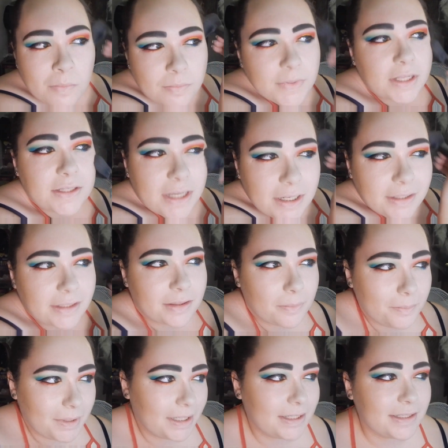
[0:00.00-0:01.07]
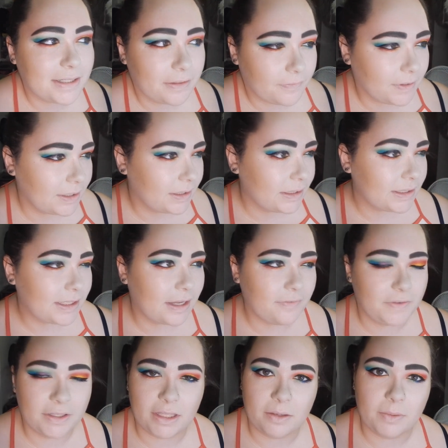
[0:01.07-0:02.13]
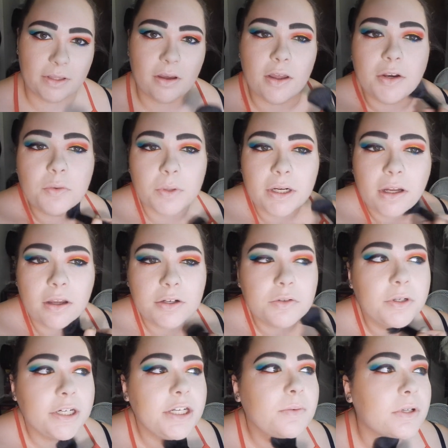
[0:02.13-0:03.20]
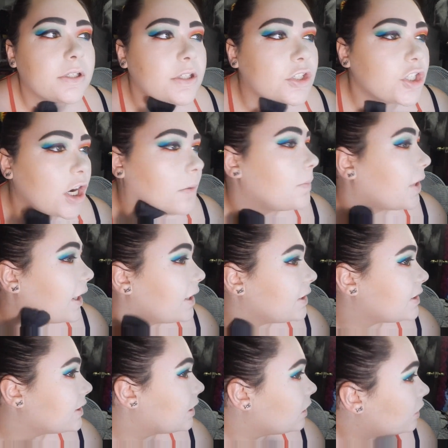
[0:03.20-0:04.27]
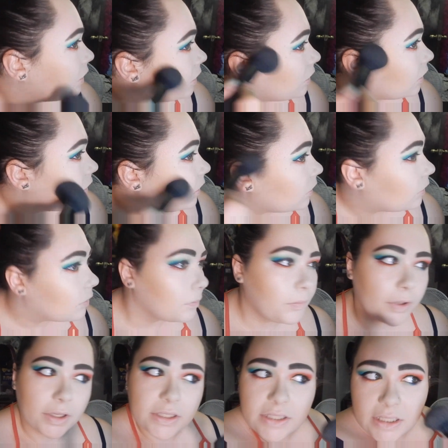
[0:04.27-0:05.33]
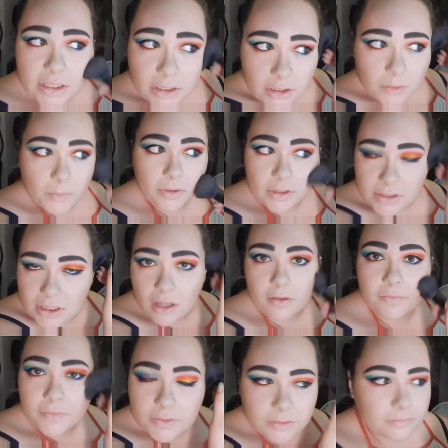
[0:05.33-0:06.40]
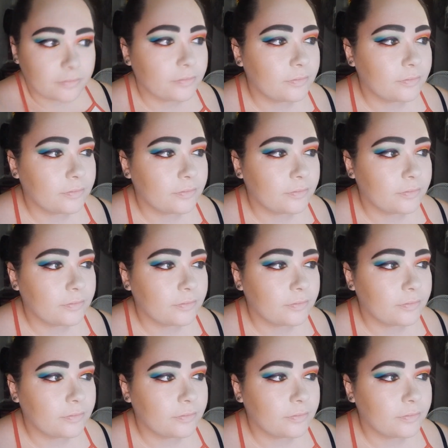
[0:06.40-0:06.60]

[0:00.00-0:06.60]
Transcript: That's kind of like the biggest difference I feel like with contouring. Contouring, you want the sharp lines. Bronzing, you want the soft.